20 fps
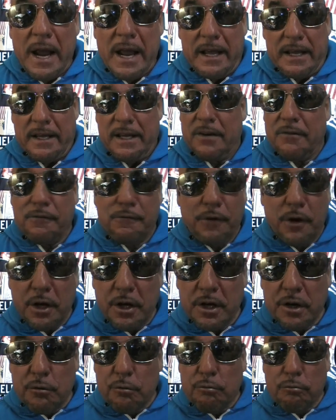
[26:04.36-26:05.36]
He had a fucking
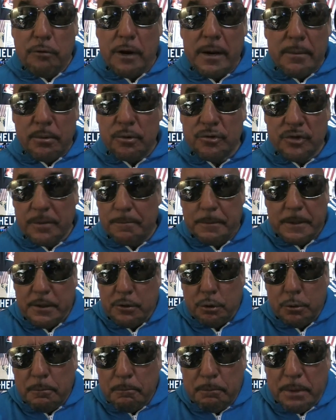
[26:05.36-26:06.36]
incredible chest, but he
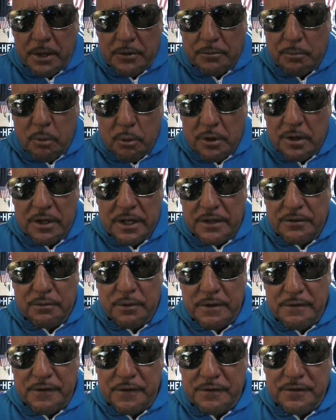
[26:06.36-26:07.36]
couldn't bench more than like
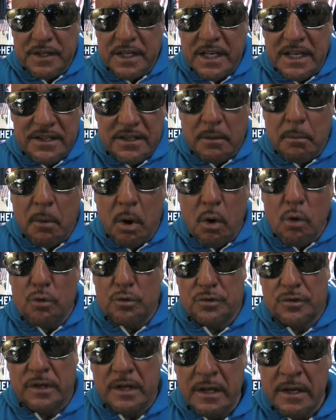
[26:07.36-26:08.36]
315 at the
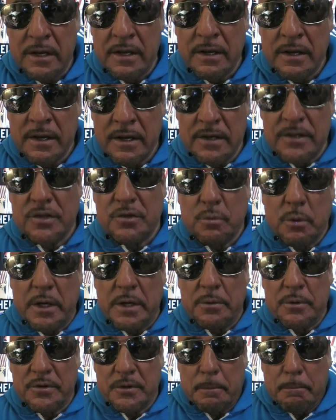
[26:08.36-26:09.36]
most. And this is when he
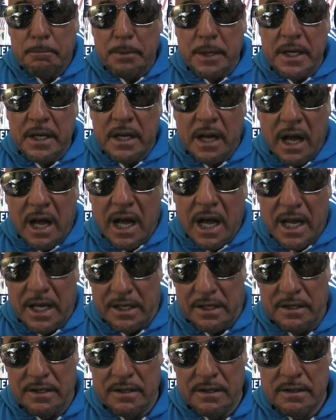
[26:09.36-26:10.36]
was a big
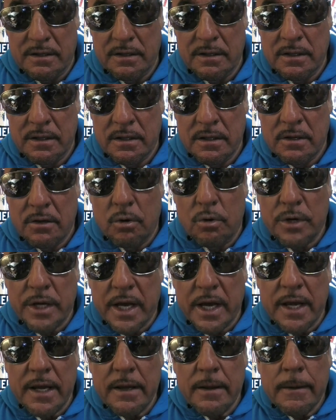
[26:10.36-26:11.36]
guy,
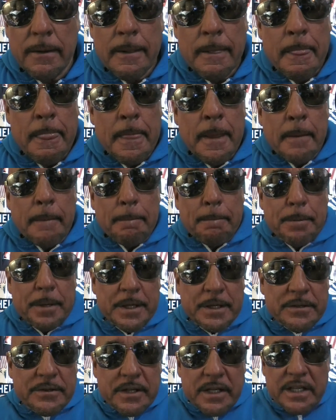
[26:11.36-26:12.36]
okay? But
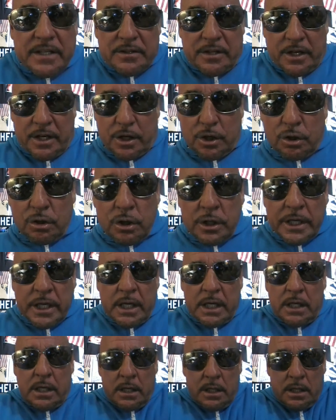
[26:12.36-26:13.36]
he did it
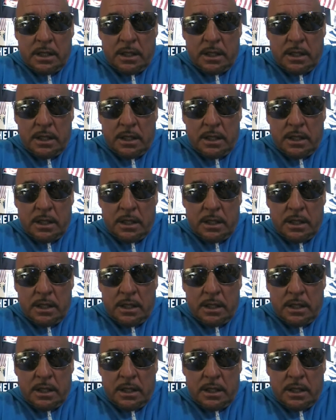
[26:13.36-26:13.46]
clean,